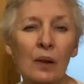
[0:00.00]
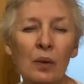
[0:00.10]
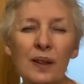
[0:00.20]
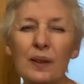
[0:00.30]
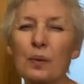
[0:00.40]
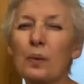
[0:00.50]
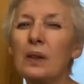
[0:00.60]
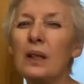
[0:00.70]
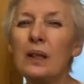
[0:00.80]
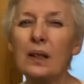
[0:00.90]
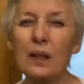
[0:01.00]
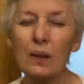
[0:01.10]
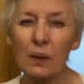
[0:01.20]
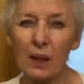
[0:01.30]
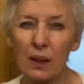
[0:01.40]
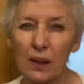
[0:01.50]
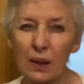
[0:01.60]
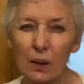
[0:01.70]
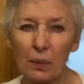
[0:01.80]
What's really going on here?